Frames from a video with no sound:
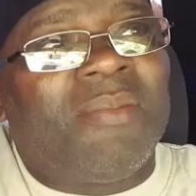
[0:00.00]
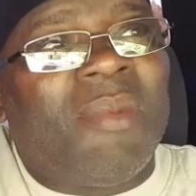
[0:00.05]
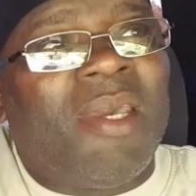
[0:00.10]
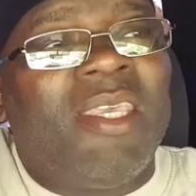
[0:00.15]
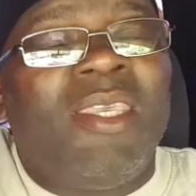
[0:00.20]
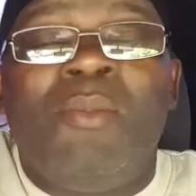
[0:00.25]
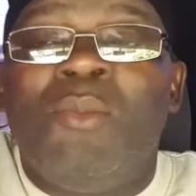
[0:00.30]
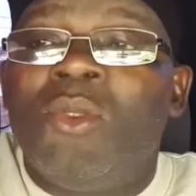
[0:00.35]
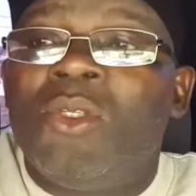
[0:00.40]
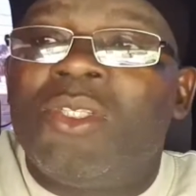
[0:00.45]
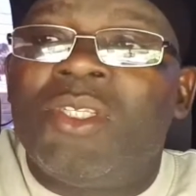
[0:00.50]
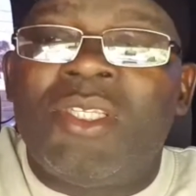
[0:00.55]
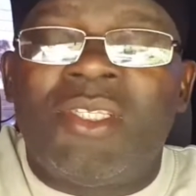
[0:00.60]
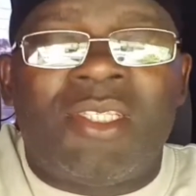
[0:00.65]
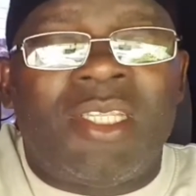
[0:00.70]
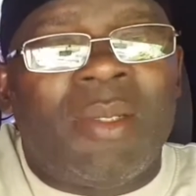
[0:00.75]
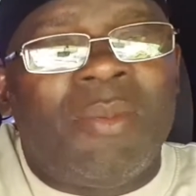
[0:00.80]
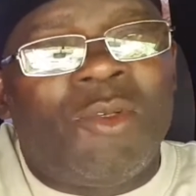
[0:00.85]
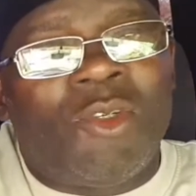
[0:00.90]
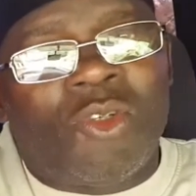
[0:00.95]
my immune
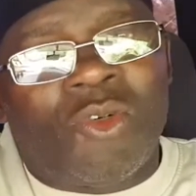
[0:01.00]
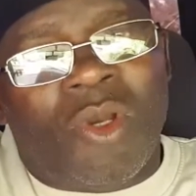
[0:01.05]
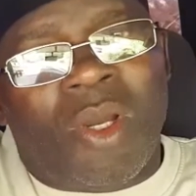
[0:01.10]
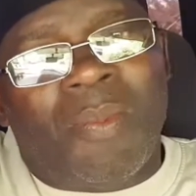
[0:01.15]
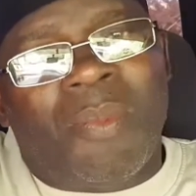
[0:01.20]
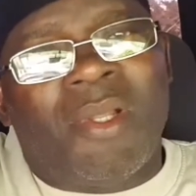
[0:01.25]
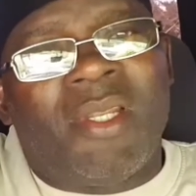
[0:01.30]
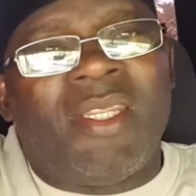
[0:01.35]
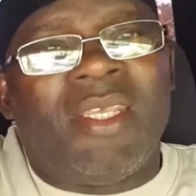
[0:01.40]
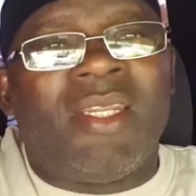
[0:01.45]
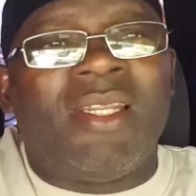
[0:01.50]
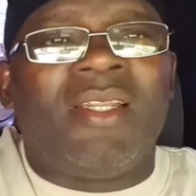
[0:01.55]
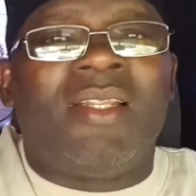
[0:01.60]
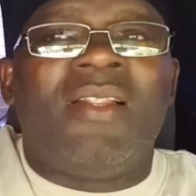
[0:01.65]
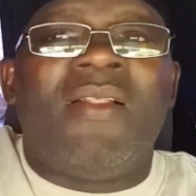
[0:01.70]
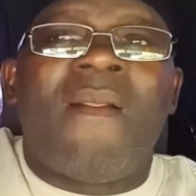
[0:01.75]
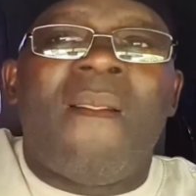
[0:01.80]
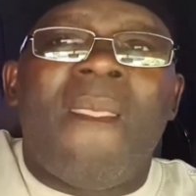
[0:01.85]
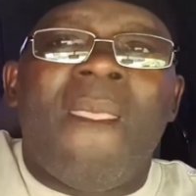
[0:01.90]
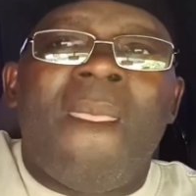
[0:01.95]
system drop a little.
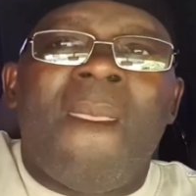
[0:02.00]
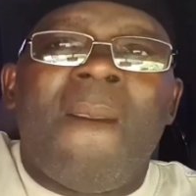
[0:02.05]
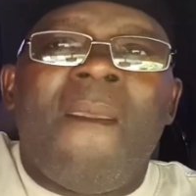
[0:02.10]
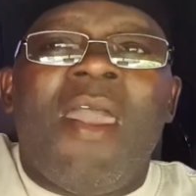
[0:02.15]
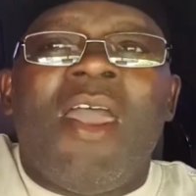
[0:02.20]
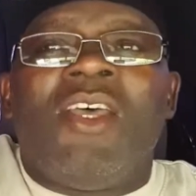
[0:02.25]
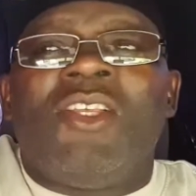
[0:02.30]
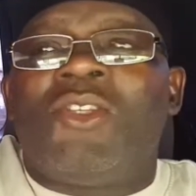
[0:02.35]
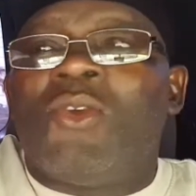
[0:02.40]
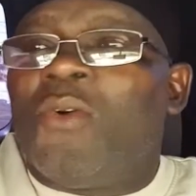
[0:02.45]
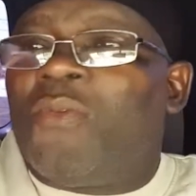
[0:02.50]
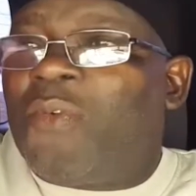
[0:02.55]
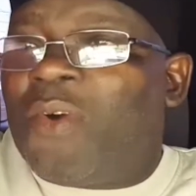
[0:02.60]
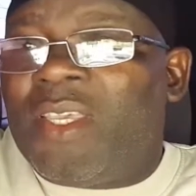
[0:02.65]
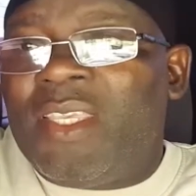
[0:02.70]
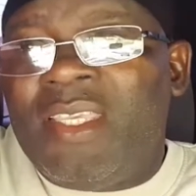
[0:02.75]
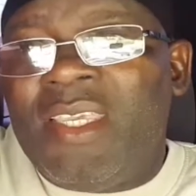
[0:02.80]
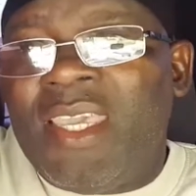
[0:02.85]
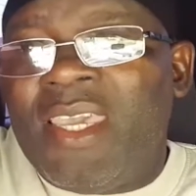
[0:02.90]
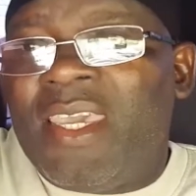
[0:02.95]
So for
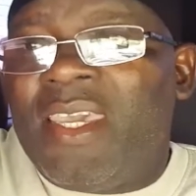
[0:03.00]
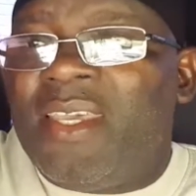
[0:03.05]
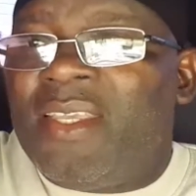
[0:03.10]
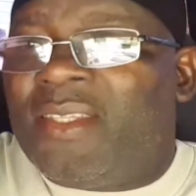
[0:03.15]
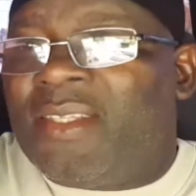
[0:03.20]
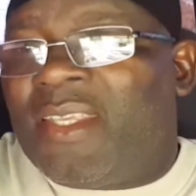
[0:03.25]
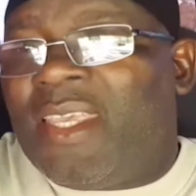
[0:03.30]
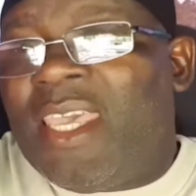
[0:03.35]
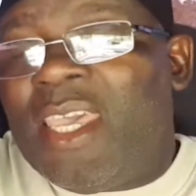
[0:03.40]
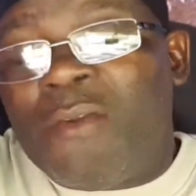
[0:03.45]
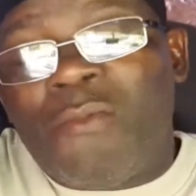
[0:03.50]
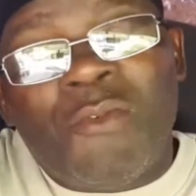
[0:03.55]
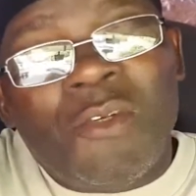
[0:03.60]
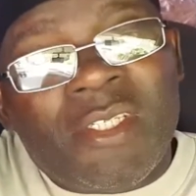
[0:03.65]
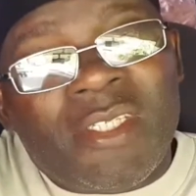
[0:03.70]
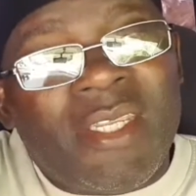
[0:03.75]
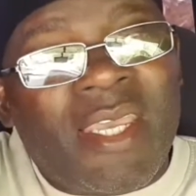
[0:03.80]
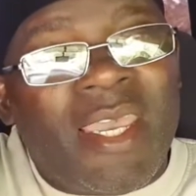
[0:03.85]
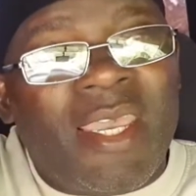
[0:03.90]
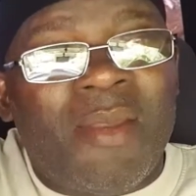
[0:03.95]
years, every
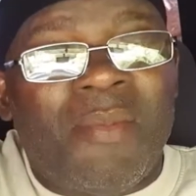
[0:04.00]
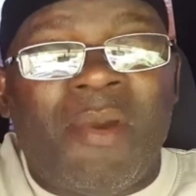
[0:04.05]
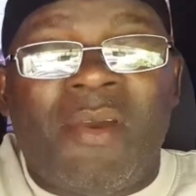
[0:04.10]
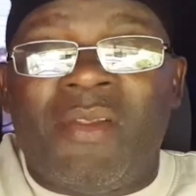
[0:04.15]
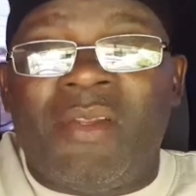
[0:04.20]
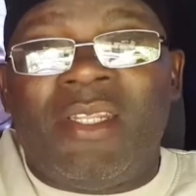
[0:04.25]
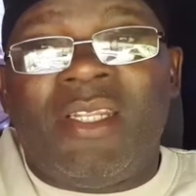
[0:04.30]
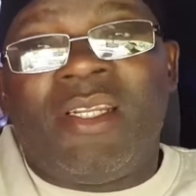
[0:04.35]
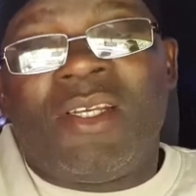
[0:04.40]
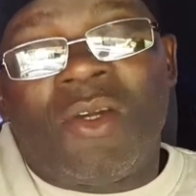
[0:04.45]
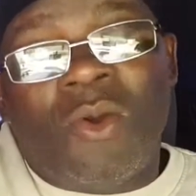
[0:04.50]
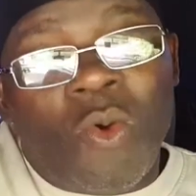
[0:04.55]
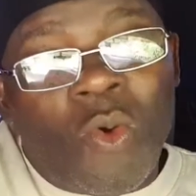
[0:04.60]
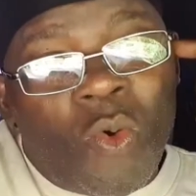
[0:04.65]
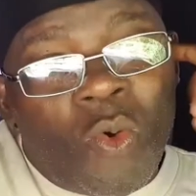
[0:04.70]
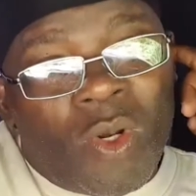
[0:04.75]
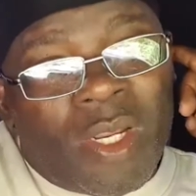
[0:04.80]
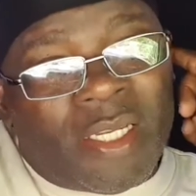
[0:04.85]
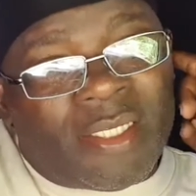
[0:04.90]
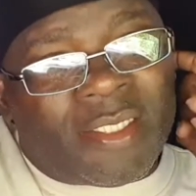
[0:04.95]
time a little
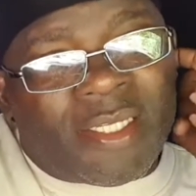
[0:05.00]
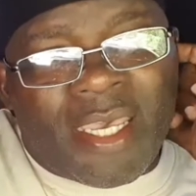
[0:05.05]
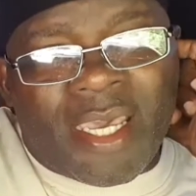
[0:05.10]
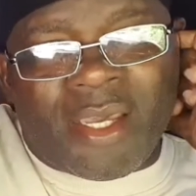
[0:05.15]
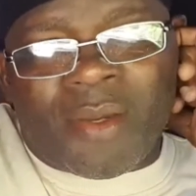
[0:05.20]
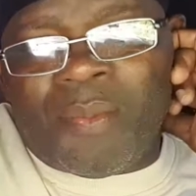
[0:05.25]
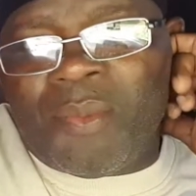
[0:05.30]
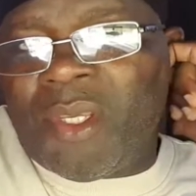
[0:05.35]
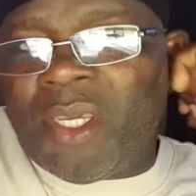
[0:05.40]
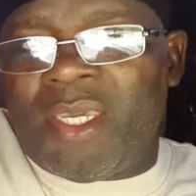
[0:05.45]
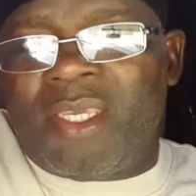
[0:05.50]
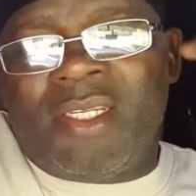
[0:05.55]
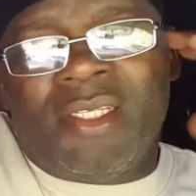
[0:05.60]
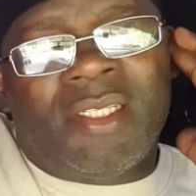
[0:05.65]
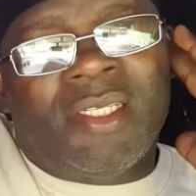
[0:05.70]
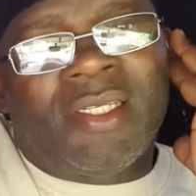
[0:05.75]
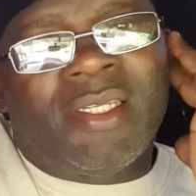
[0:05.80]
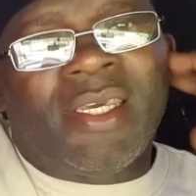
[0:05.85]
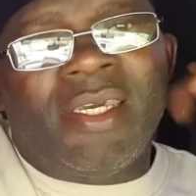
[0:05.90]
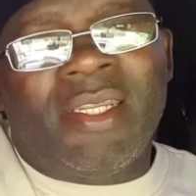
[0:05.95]
cold attack me or
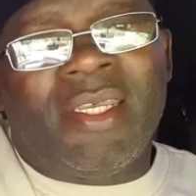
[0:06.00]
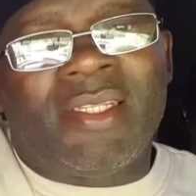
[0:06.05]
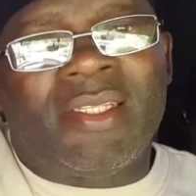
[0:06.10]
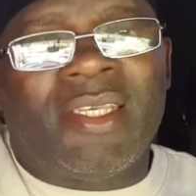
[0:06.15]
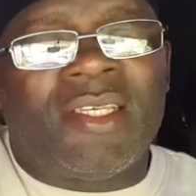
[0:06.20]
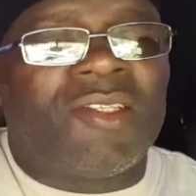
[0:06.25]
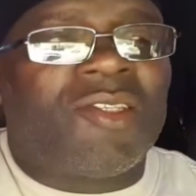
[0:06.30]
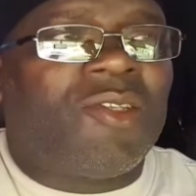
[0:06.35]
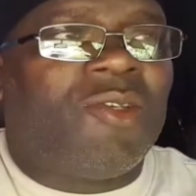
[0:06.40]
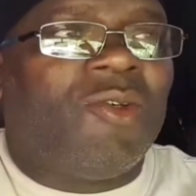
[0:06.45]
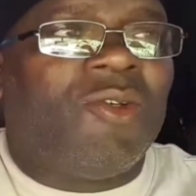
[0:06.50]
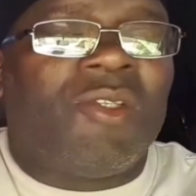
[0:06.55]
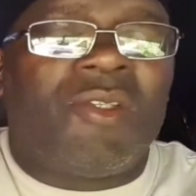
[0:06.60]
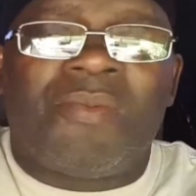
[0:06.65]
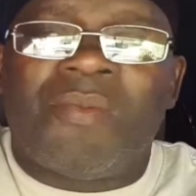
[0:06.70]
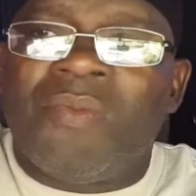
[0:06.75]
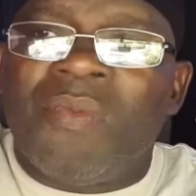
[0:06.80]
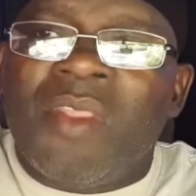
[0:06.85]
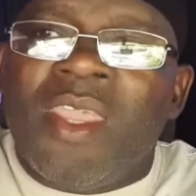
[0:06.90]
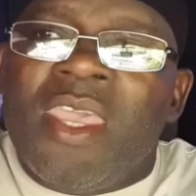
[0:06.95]
anything like that,
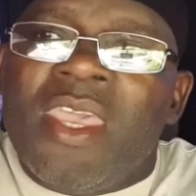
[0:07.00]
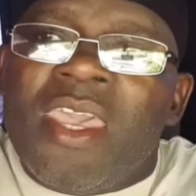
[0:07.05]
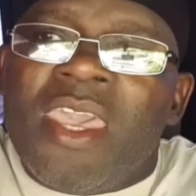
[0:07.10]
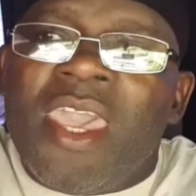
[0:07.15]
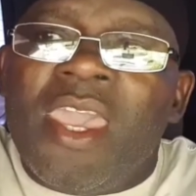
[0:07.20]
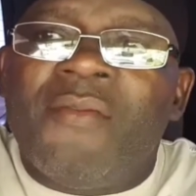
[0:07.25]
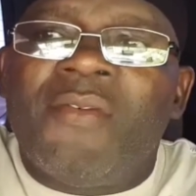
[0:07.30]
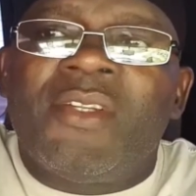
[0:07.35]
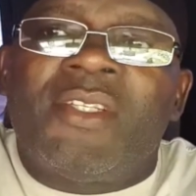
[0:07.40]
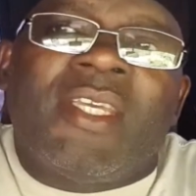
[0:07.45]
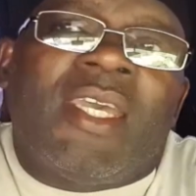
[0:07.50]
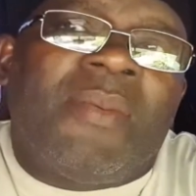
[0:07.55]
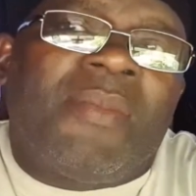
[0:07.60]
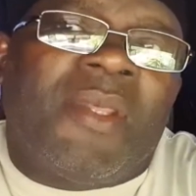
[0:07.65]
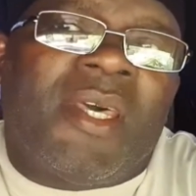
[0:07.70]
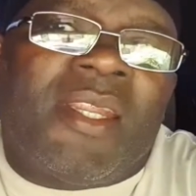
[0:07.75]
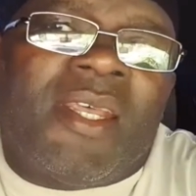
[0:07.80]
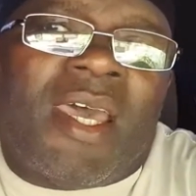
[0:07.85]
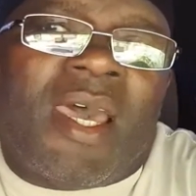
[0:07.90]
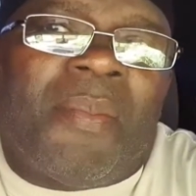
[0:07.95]
every time
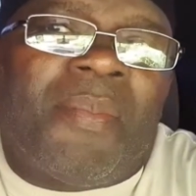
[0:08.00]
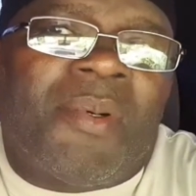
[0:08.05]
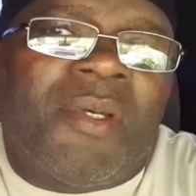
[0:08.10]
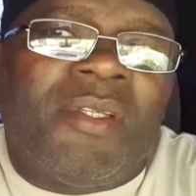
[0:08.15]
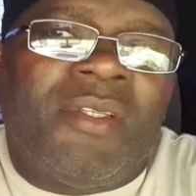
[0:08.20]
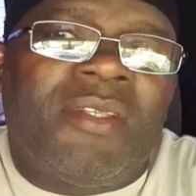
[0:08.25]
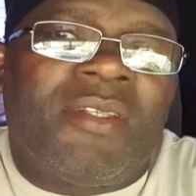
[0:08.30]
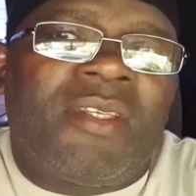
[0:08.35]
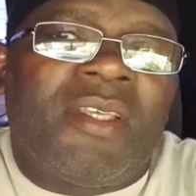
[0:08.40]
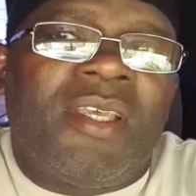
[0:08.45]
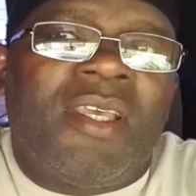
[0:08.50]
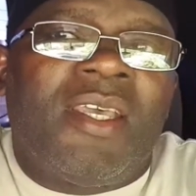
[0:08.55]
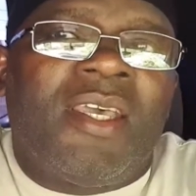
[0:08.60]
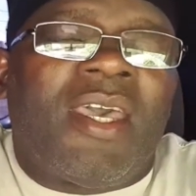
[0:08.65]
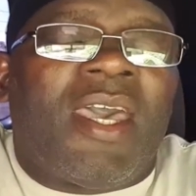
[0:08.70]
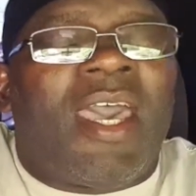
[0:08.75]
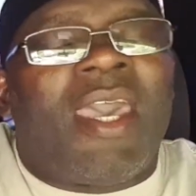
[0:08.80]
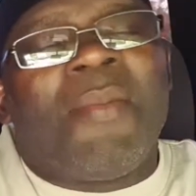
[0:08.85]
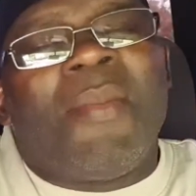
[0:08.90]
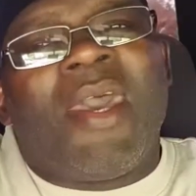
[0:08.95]
that happens,
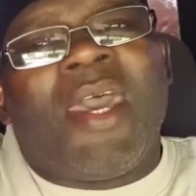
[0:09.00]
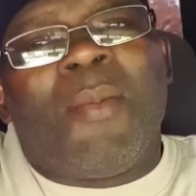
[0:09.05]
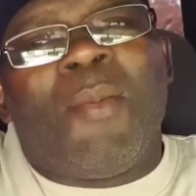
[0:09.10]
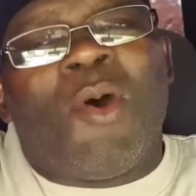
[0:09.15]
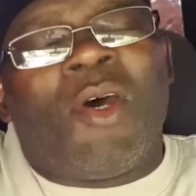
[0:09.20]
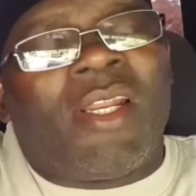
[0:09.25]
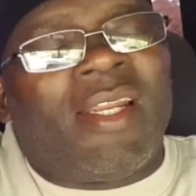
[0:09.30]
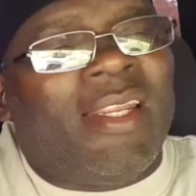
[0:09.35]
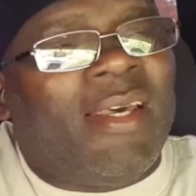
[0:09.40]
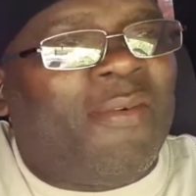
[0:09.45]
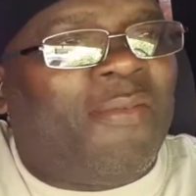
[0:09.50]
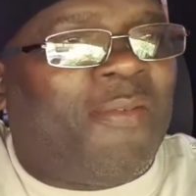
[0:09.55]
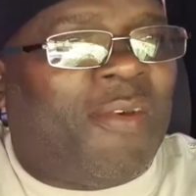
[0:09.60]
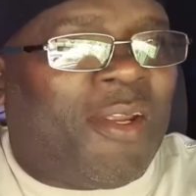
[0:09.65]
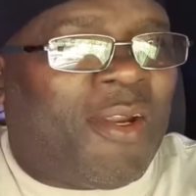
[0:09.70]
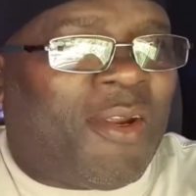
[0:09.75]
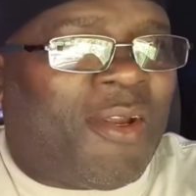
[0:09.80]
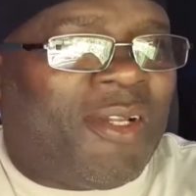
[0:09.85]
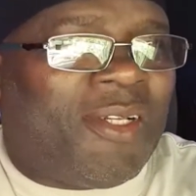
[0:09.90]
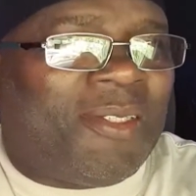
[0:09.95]
I buy a bottle of
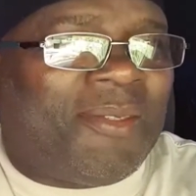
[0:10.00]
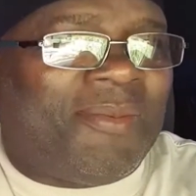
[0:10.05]
Ferrol.